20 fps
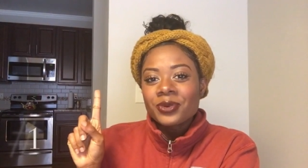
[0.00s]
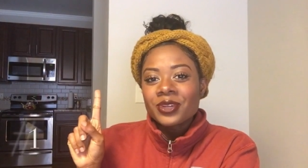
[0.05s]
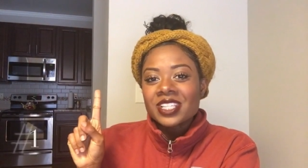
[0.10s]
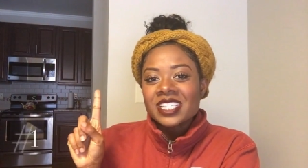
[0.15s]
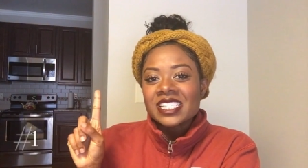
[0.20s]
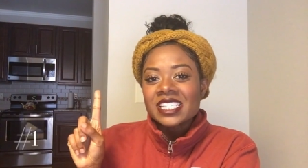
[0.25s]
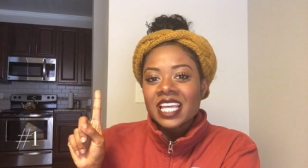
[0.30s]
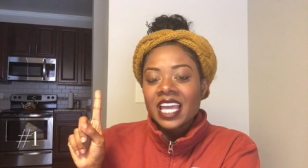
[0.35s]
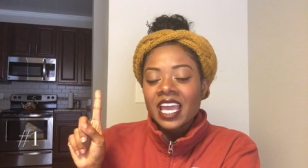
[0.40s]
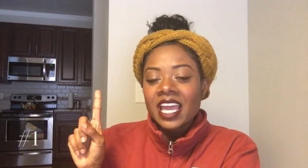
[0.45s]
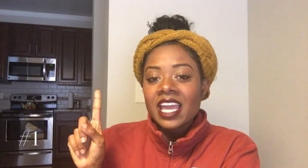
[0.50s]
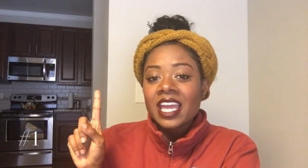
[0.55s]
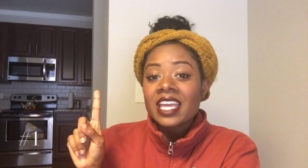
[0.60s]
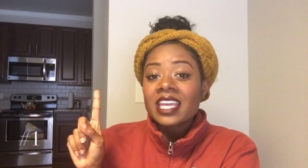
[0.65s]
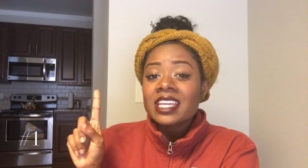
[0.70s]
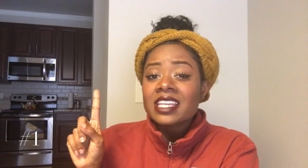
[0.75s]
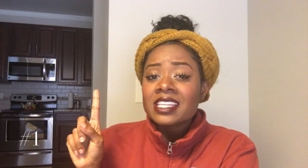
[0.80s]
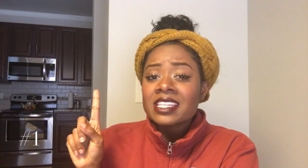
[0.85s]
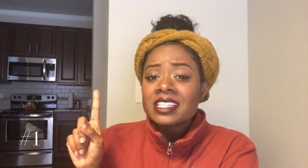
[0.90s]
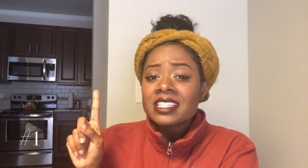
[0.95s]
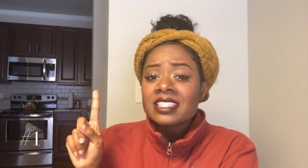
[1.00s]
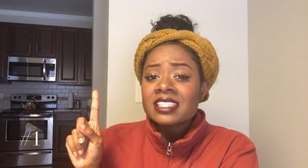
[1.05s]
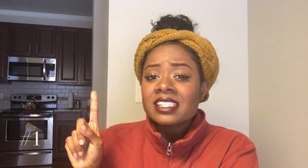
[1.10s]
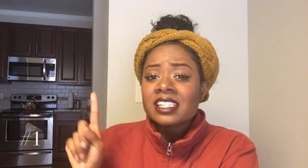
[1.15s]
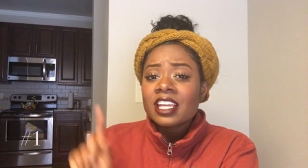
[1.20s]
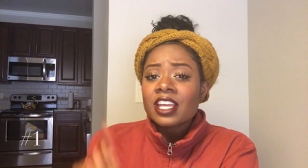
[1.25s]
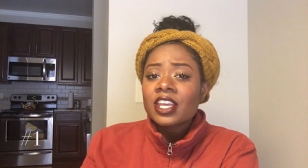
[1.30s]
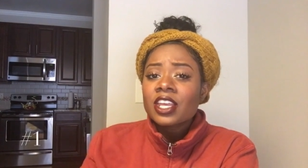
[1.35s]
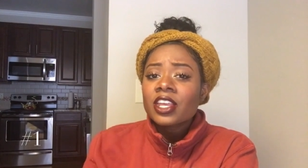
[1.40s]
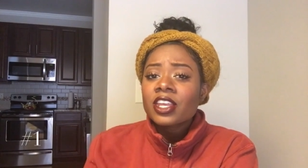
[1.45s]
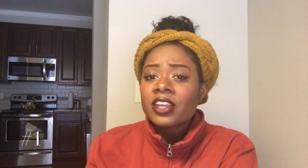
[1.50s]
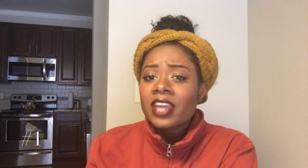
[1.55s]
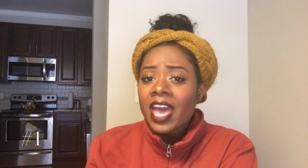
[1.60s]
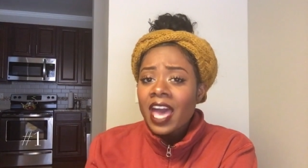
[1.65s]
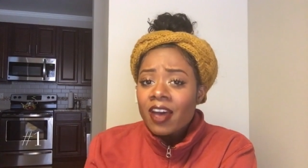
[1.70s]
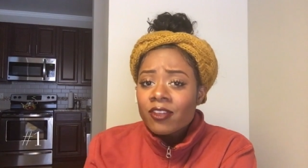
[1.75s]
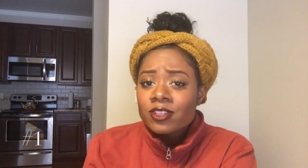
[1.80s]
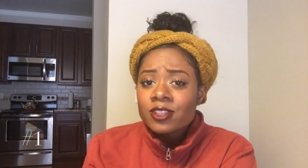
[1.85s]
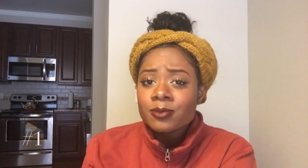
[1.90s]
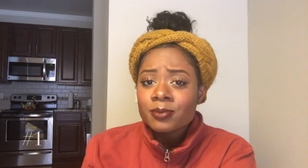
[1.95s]
we'll say is you
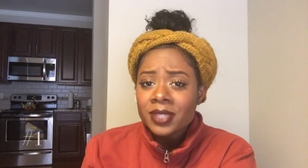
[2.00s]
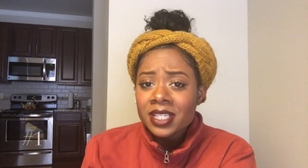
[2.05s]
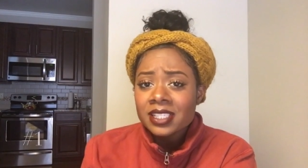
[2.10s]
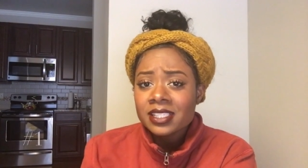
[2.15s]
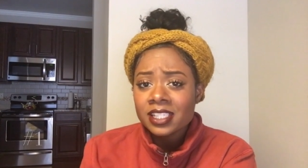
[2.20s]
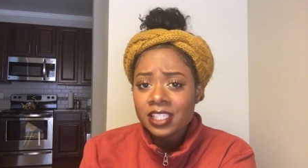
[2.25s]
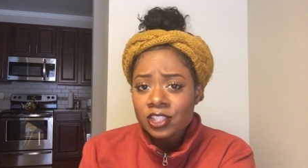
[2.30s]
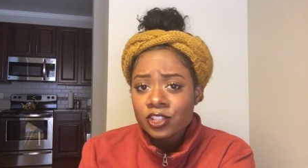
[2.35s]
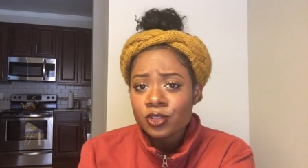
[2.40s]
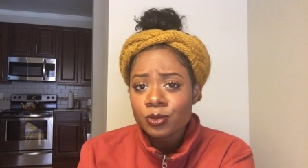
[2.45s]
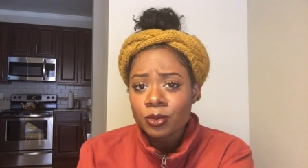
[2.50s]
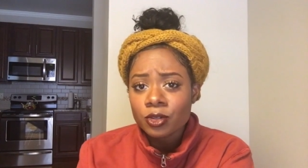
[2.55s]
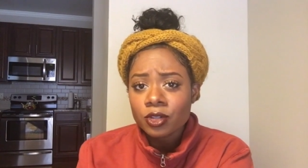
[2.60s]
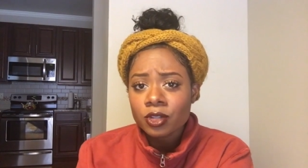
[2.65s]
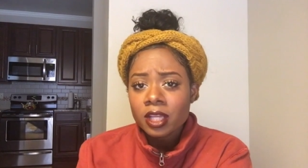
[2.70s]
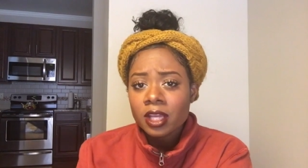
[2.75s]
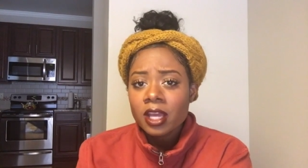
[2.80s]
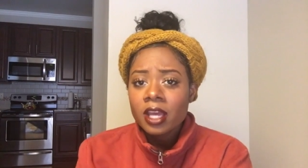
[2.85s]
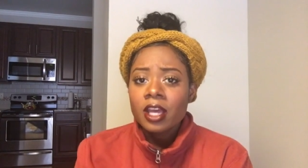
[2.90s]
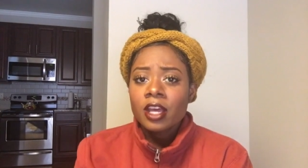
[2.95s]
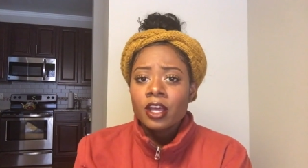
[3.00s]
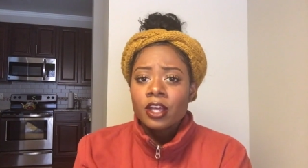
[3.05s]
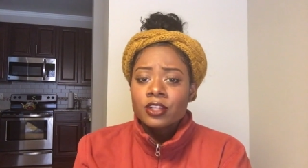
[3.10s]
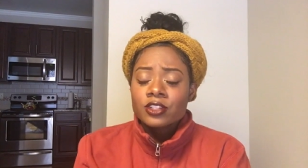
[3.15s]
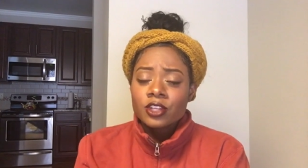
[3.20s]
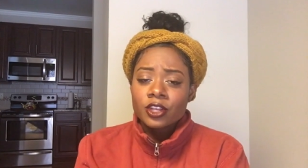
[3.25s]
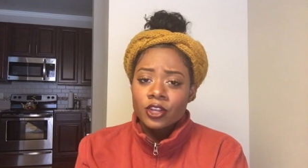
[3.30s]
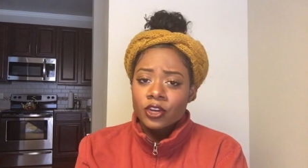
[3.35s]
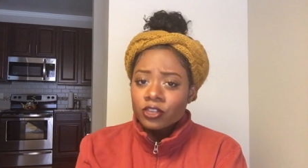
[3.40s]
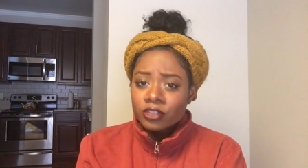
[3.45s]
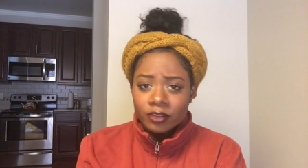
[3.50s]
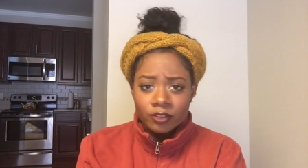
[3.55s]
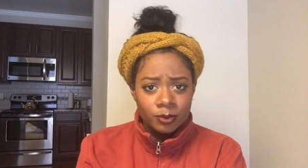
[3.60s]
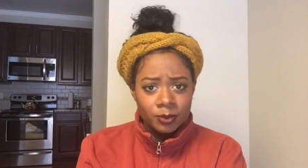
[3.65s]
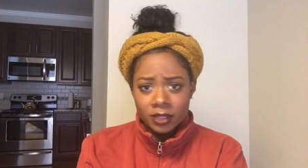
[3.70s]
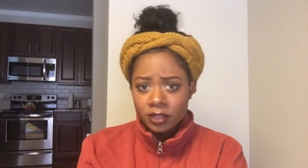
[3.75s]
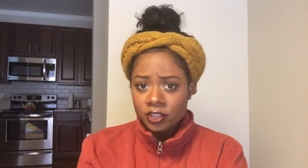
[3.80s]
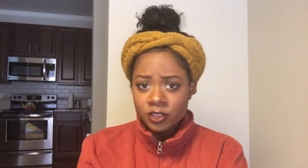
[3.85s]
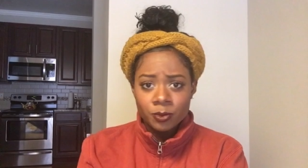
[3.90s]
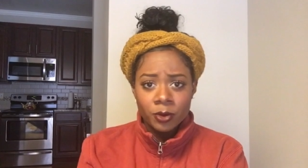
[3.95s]
have to be teachable. So you don't have to
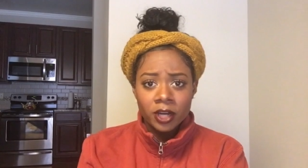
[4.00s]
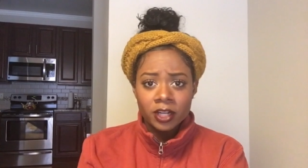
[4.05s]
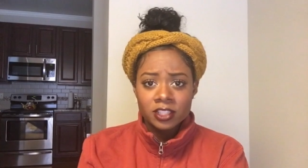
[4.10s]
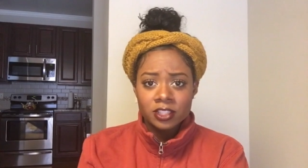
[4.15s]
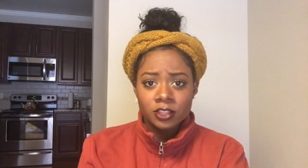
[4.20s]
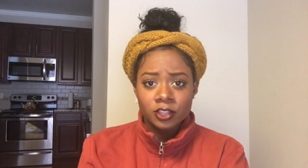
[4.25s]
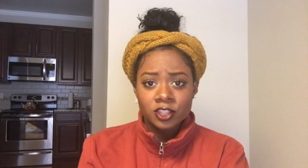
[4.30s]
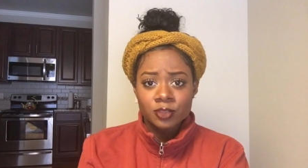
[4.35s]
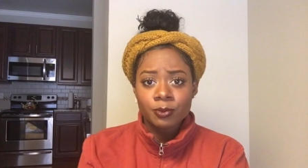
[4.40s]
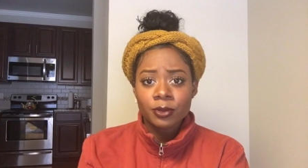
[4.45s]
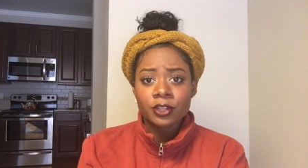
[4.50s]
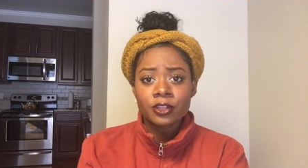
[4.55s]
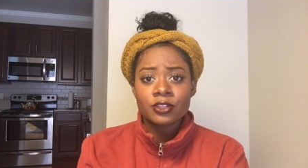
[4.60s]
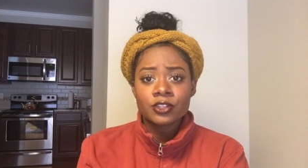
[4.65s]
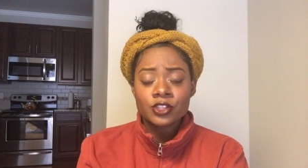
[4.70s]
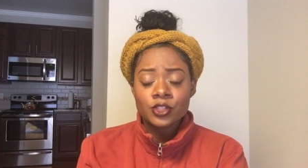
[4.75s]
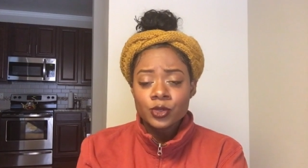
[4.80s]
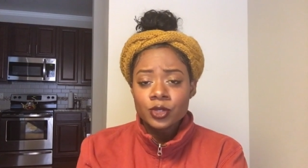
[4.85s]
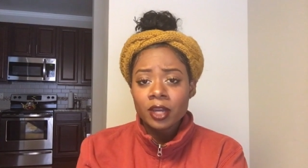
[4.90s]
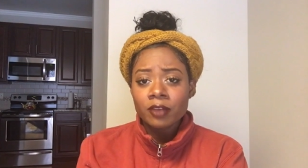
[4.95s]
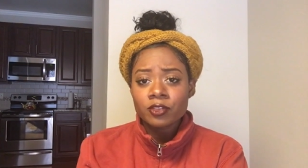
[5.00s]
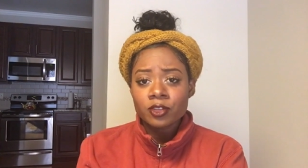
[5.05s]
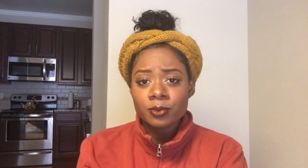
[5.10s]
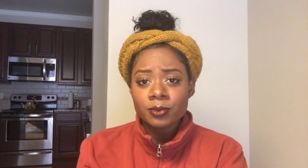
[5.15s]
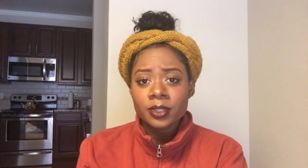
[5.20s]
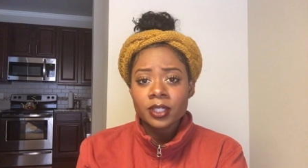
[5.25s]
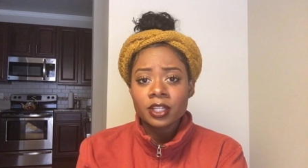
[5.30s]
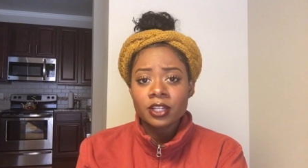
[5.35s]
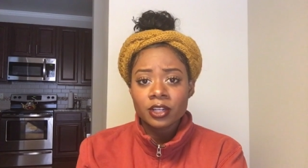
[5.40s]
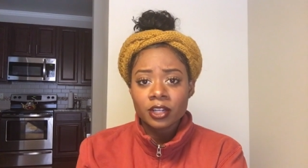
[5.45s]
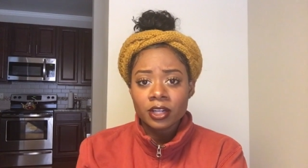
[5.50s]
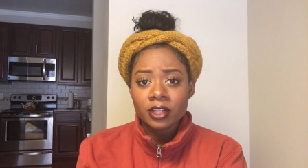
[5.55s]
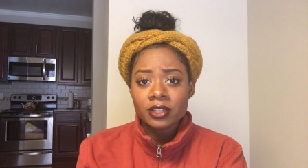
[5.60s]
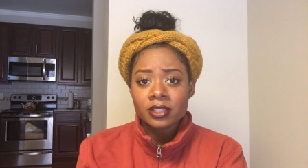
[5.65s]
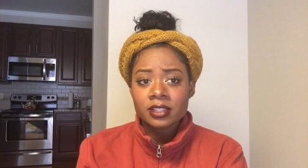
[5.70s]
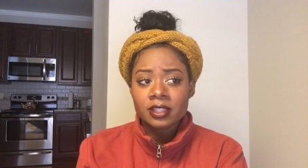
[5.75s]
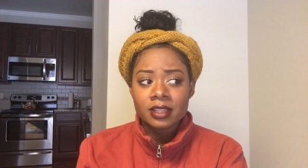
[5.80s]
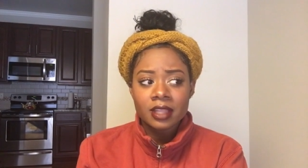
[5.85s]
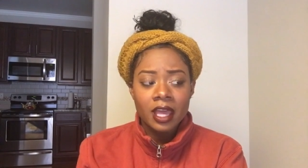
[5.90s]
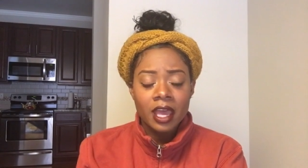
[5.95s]
be the smartest nurse, but you do have to be a
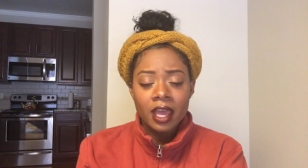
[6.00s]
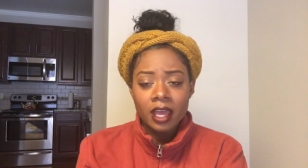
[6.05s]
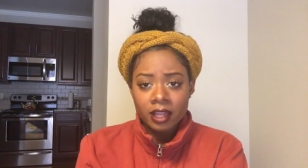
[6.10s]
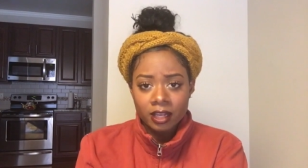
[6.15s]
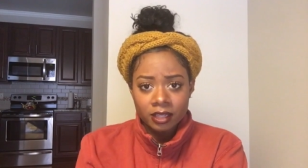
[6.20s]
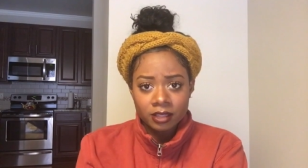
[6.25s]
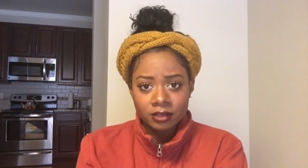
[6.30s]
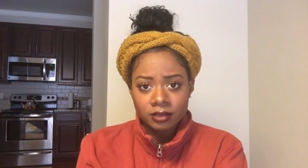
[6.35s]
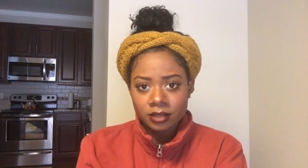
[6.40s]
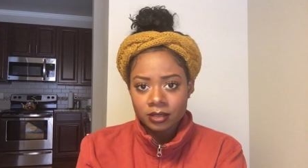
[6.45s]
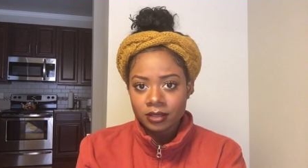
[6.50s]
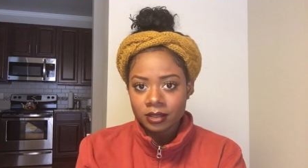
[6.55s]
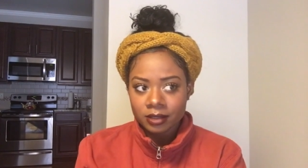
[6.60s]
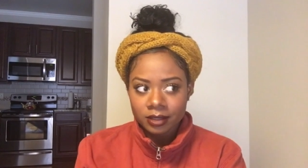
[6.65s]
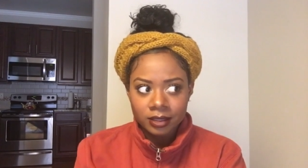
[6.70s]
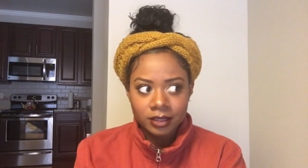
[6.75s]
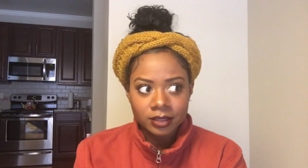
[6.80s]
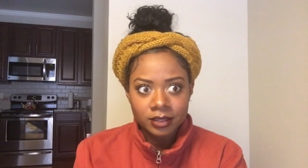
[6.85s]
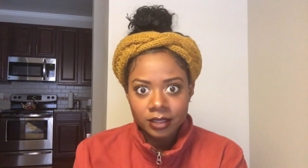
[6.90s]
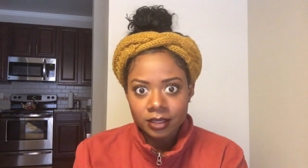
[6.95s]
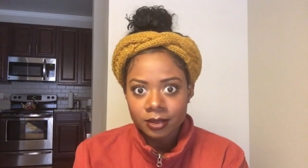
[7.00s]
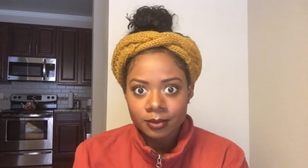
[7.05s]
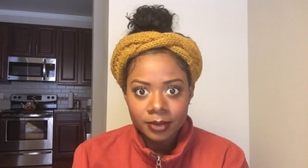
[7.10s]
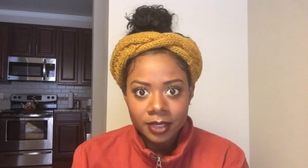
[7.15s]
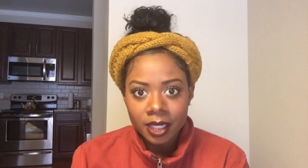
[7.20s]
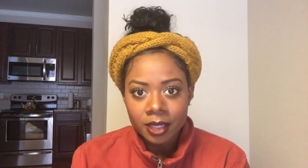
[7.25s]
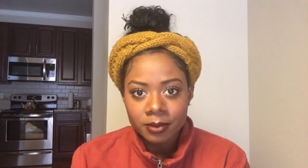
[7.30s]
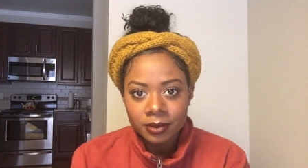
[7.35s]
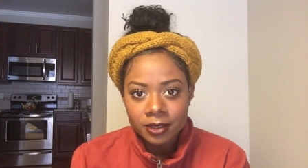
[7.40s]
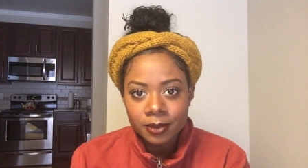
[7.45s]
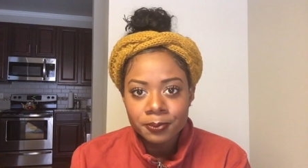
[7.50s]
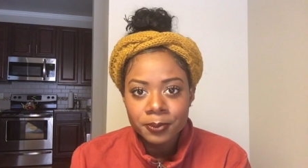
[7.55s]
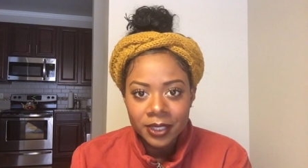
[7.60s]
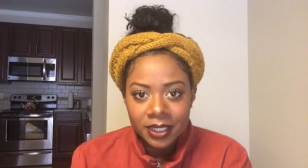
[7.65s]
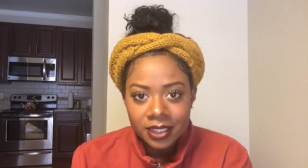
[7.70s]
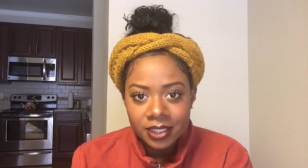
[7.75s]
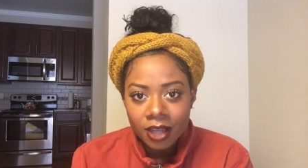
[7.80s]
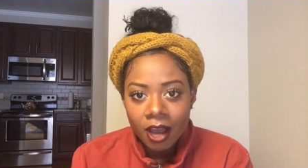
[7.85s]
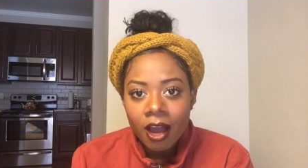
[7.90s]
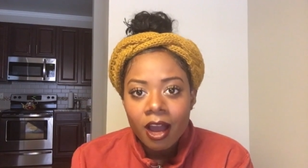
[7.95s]
nurse that is going to be able to
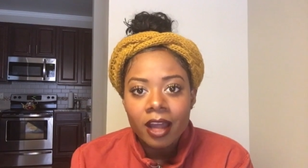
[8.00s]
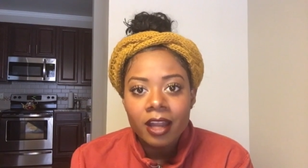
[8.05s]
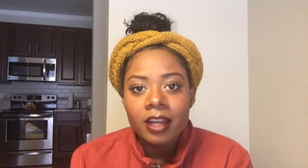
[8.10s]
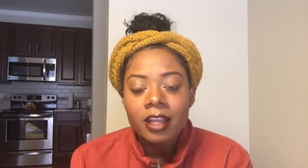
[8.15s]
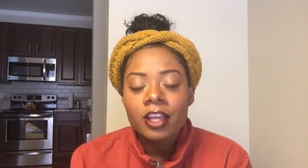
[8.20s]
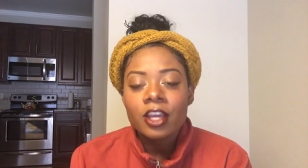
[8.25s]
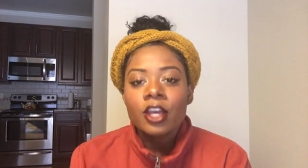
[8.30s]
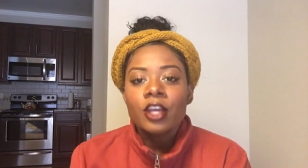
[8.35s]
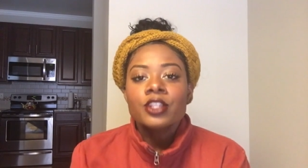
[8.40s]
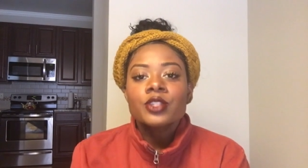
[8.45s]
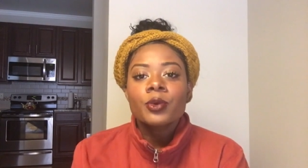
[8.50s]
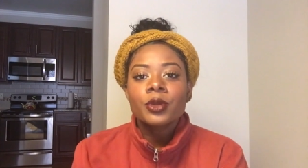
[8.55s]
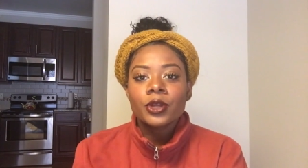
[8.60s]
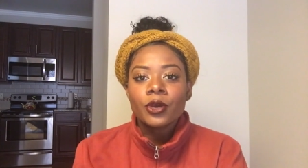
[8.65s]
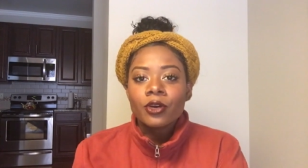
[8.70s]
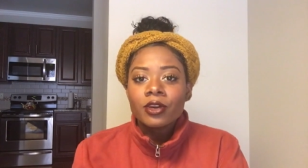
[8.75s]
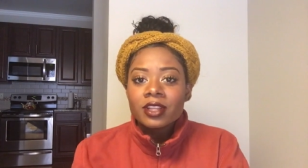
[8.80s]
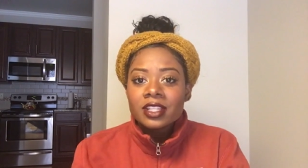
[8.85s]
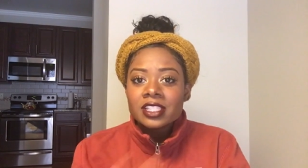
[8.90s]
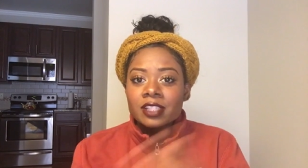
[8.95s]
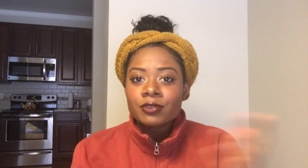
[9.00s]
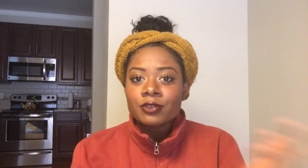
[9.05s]
be taught. So when you go to these